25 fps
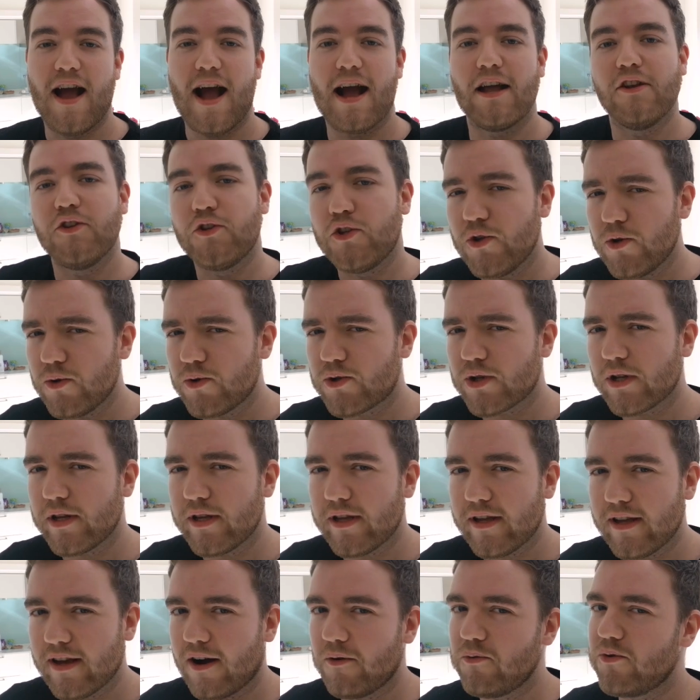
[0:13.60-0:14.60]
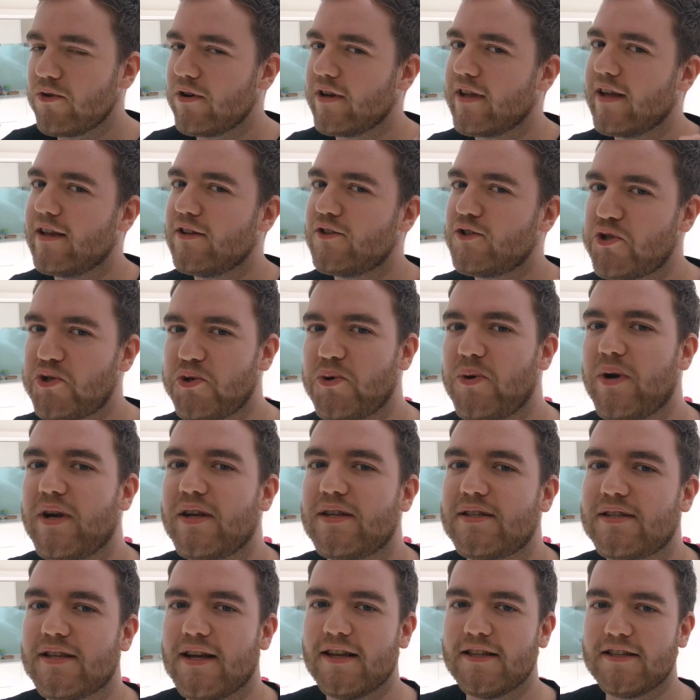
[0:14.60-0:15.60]
And usually I wouldn't get too
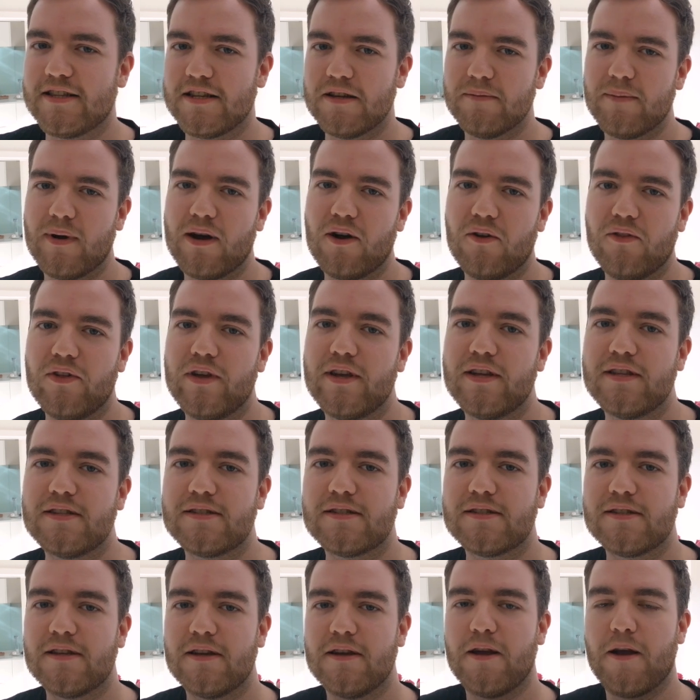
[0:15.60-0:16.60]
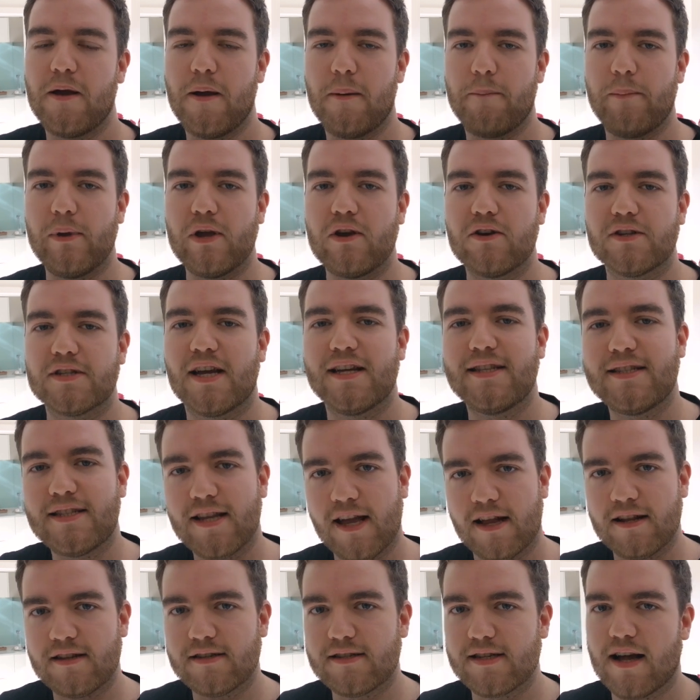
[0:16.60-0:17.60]
excited about this, because I
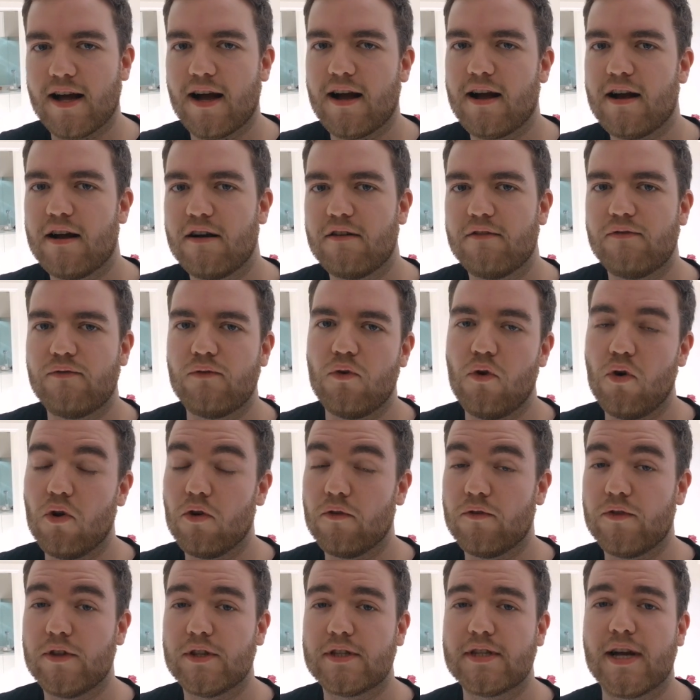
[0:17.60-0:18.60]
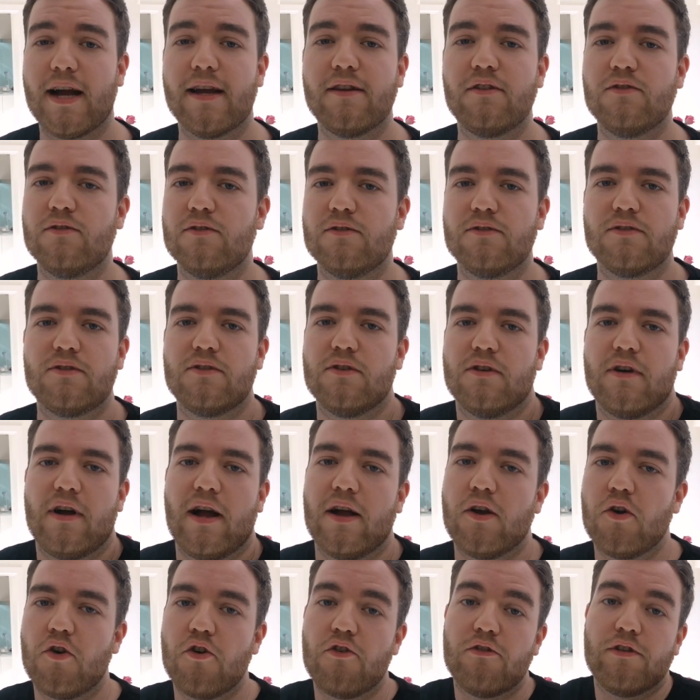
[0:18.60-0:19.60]
tend to have all of the titles that
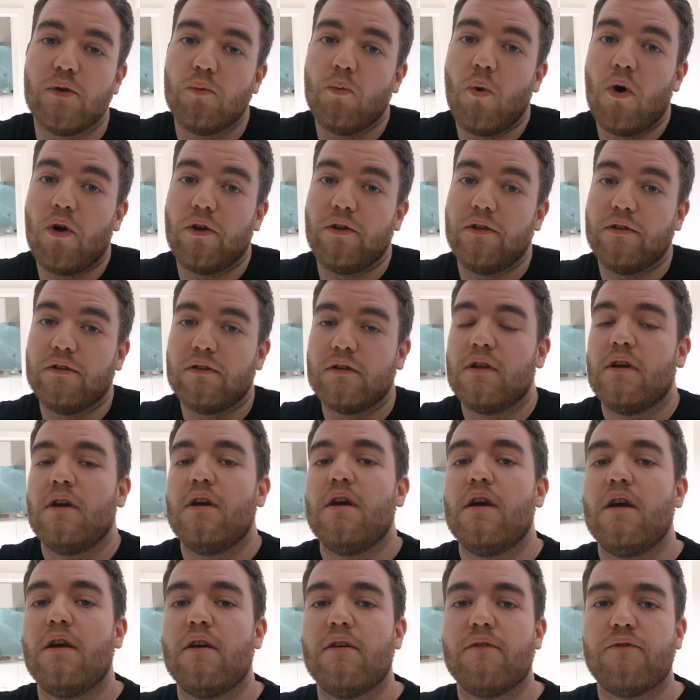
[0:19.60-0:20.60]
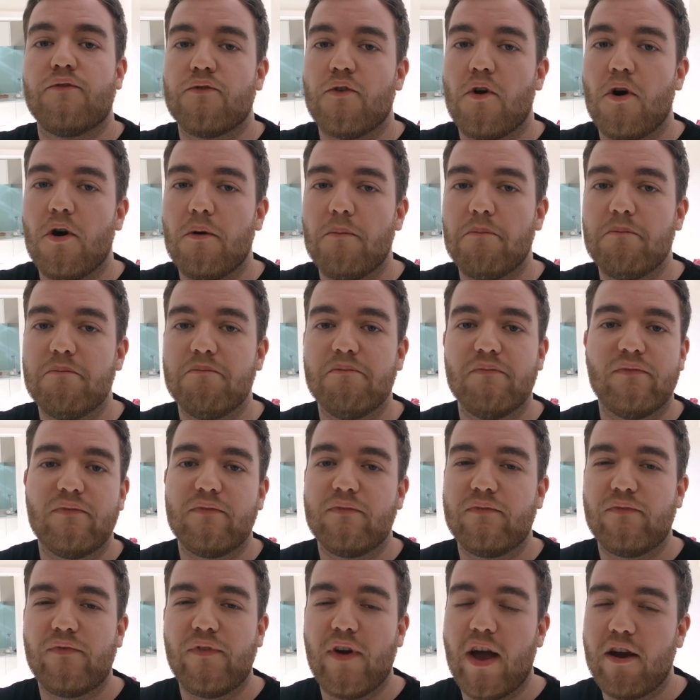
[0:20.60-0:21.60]
I already want from
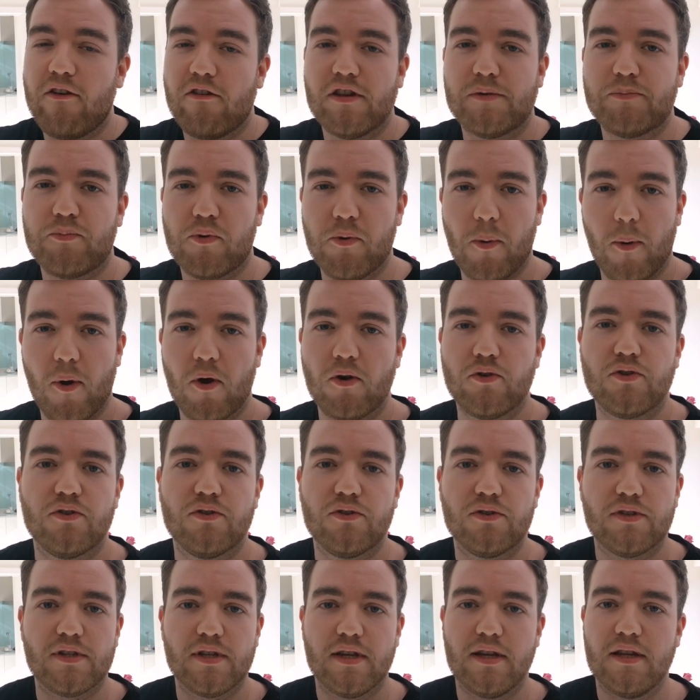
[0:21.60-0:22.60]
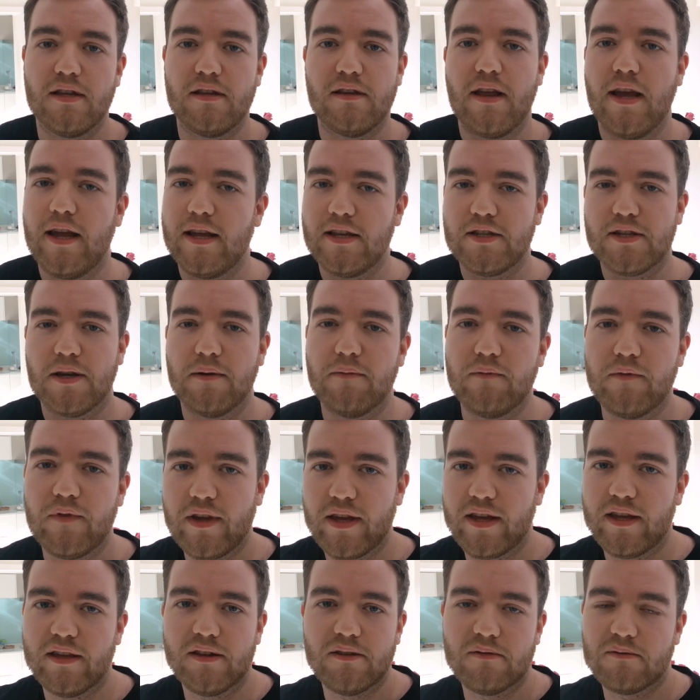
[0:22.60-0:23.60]
various promotions in
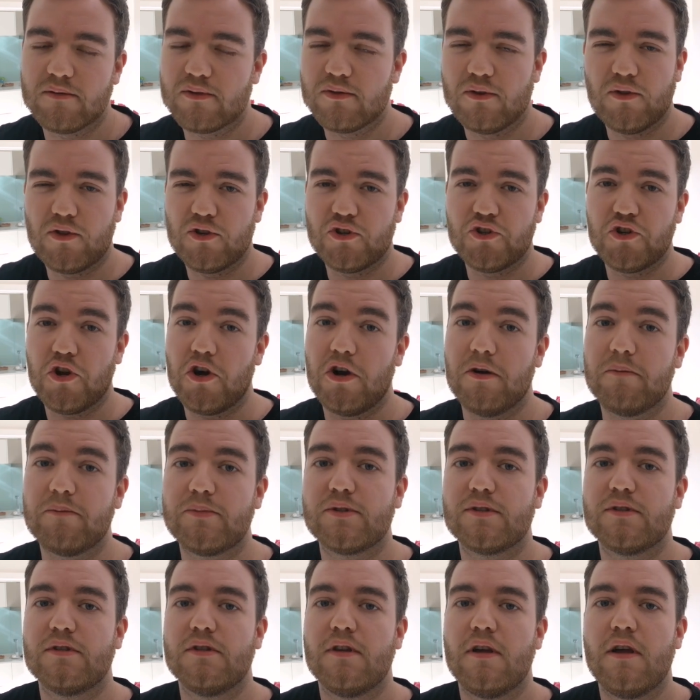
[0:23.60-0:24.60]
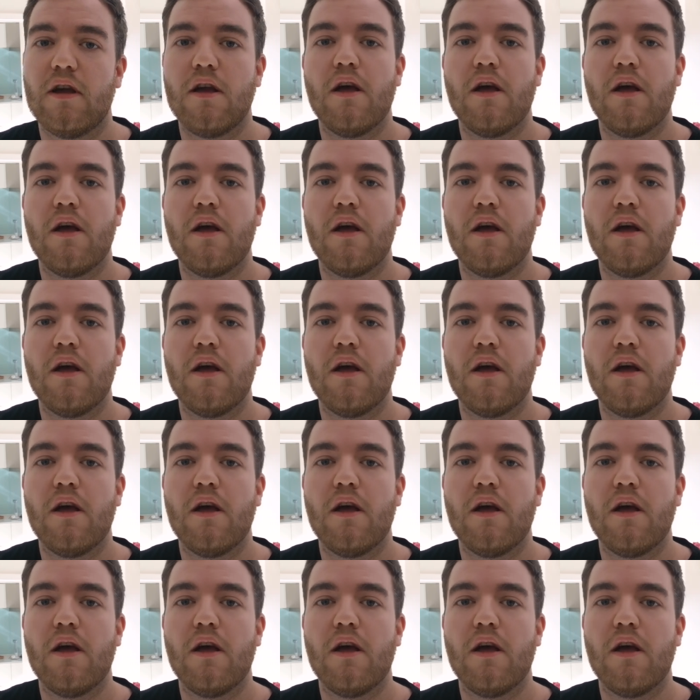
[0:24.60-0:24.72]
HMV and other shops.